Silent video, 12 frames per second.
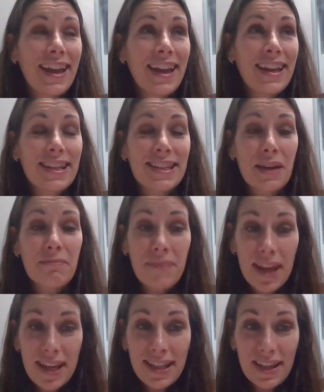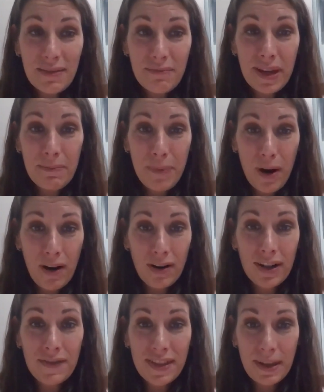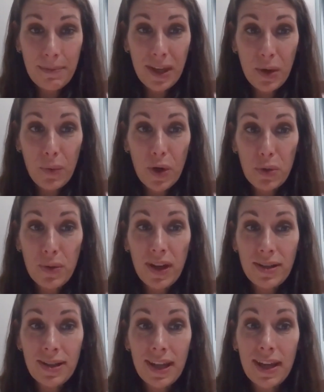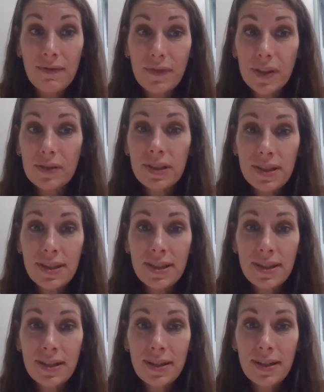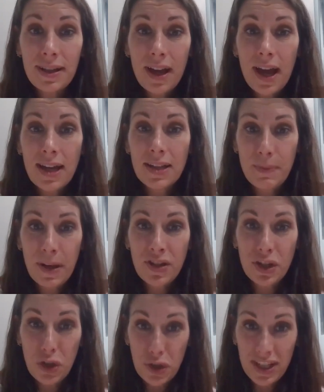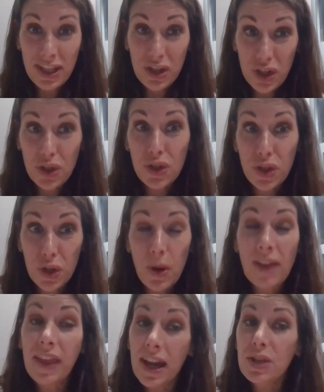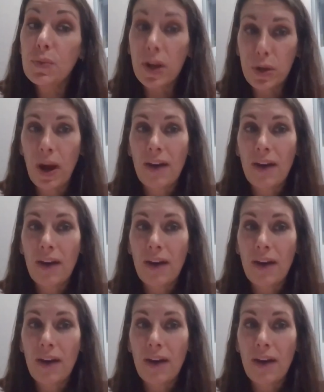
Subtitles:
is amazing being part of something where you get to influence as much and your decisions do. And that's why you